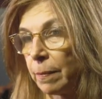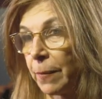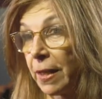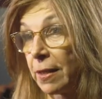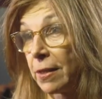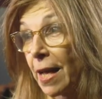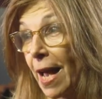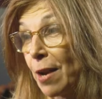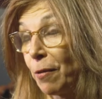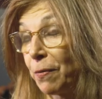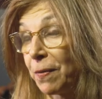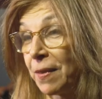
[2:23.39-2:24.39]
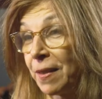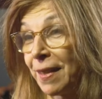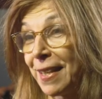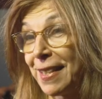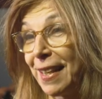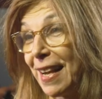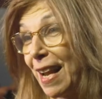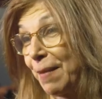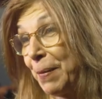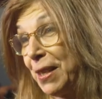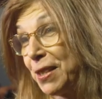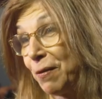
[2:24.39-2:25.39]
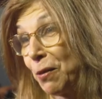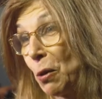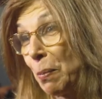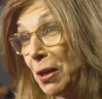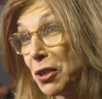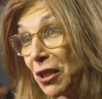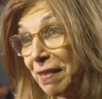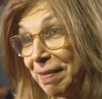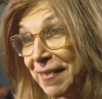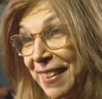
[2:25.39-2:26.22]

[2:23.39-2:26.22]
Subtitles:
because they did it because of low budget,